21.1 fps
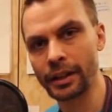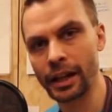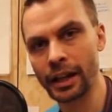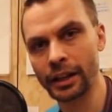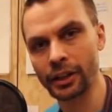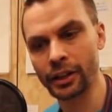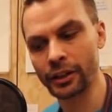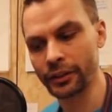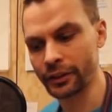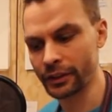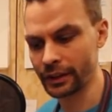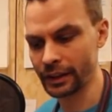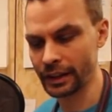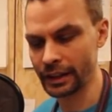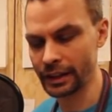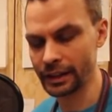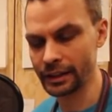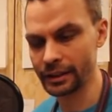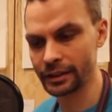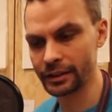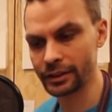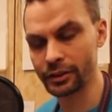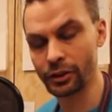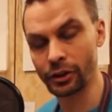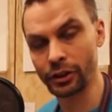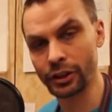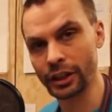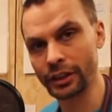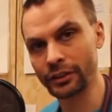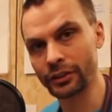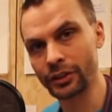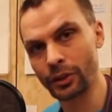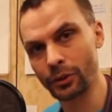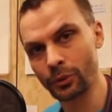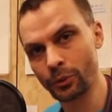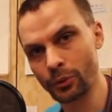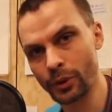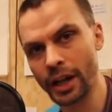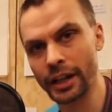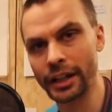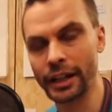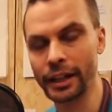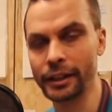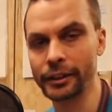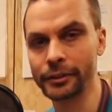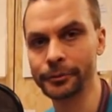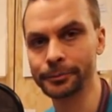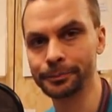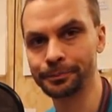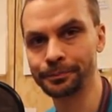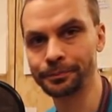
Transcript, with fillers: I got the circuit running.